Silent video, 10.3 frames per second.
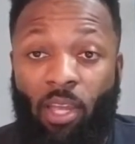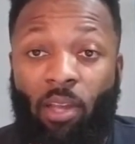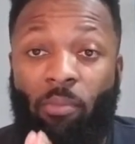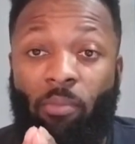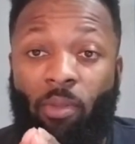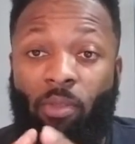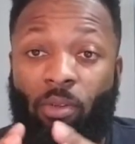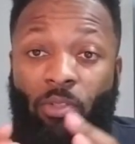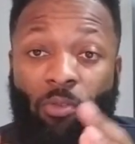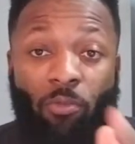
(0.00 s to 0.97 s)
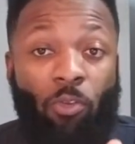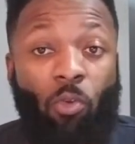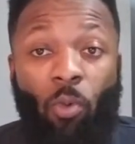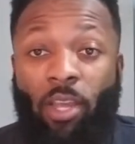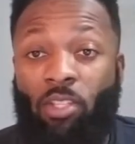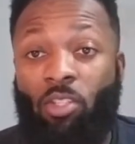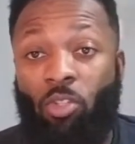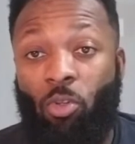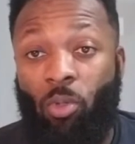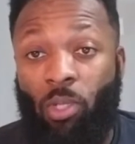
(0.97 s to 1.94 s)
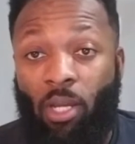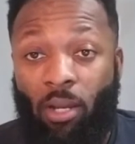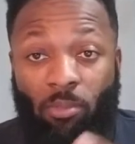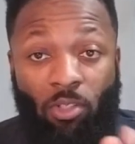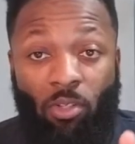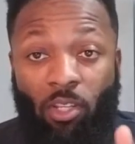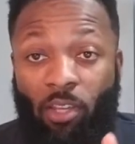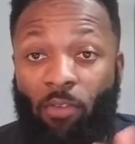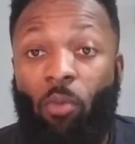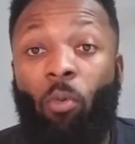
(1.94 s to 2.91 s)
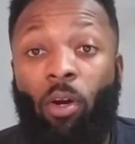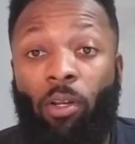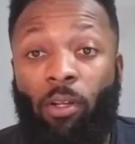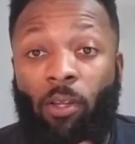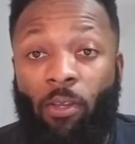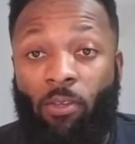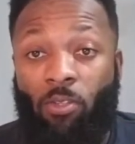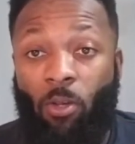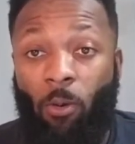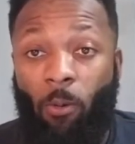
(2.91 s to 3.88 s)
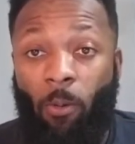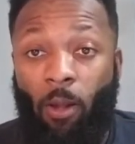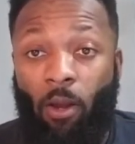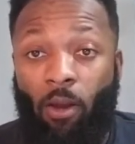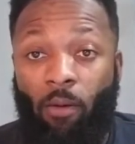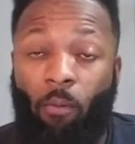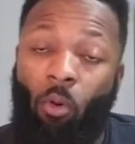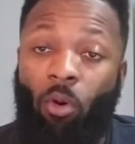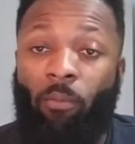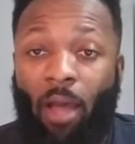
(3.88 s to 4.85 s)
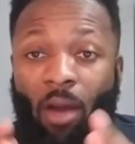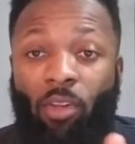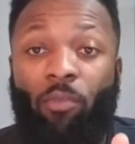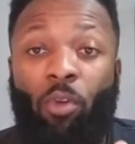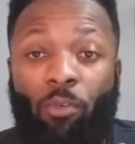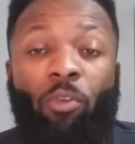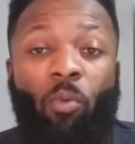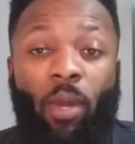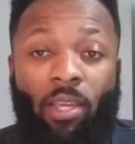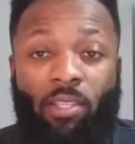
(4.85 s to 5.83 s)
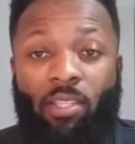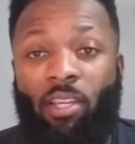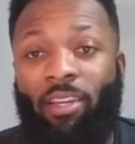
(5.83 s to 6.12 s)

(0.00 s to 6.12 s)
And there's a few ways to do it. I'm just going to give you one. So, I'll give you a few ways.